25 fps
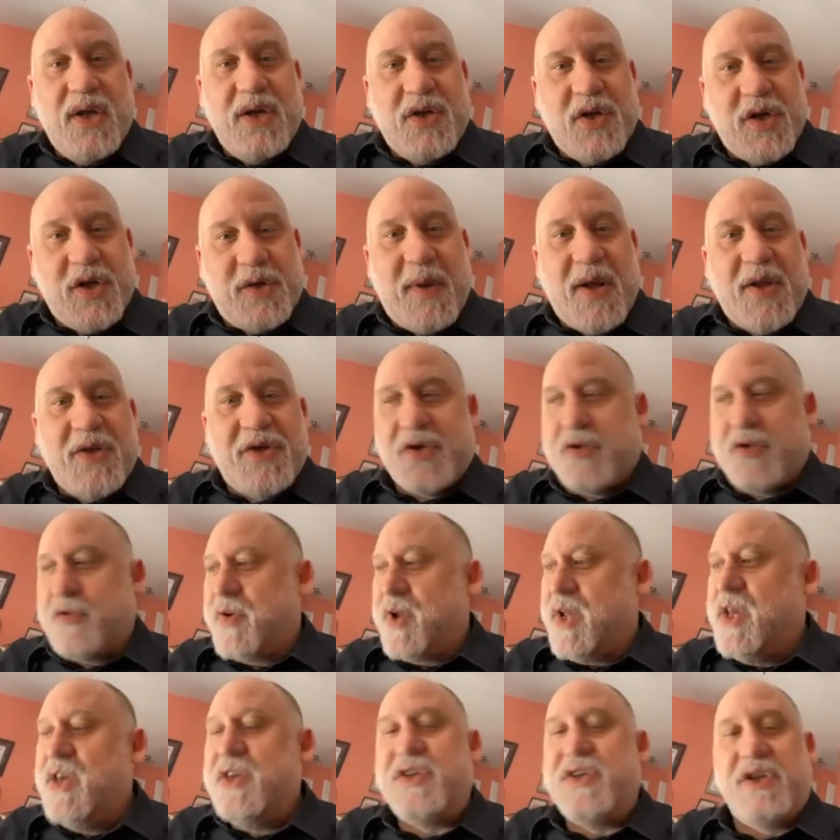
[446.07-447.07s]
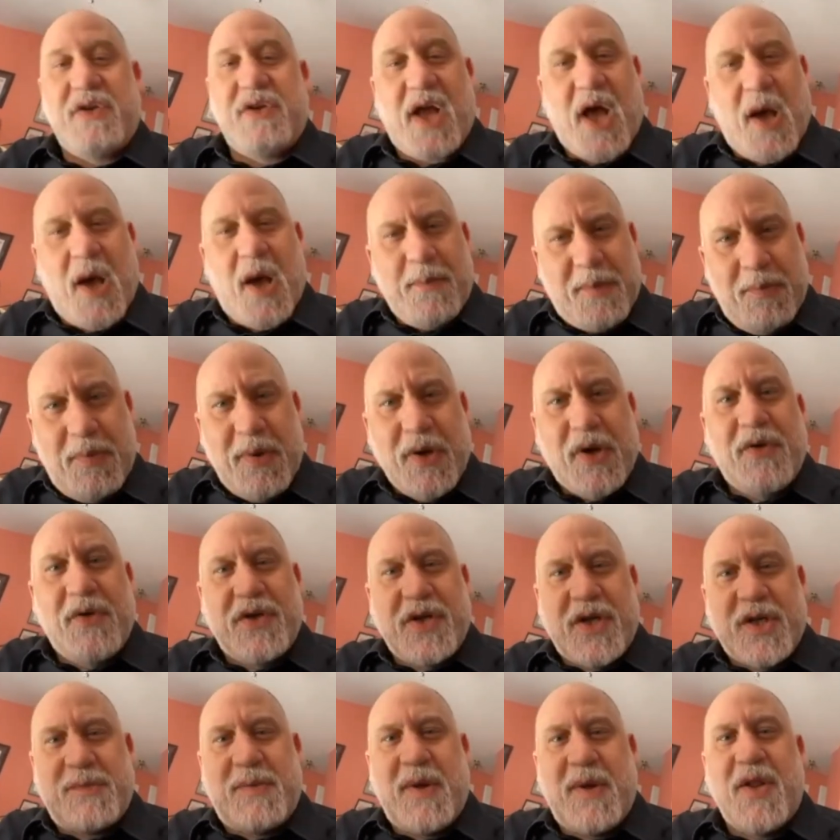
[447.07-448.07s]
dispensaries and helped build
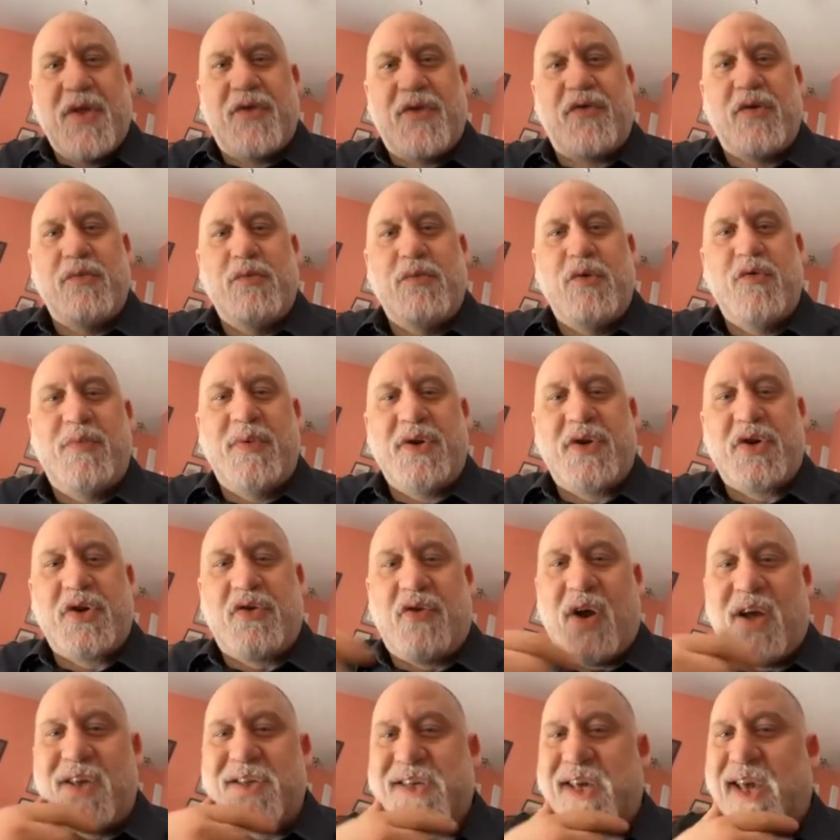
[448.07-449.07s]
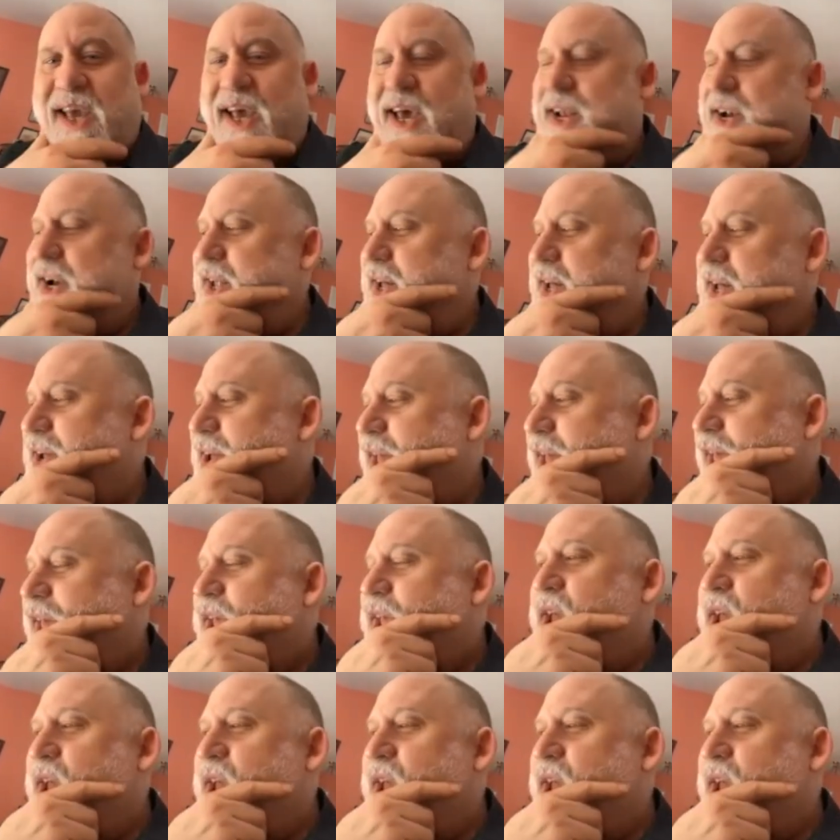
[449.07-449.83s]
the dispensary movement across Canada.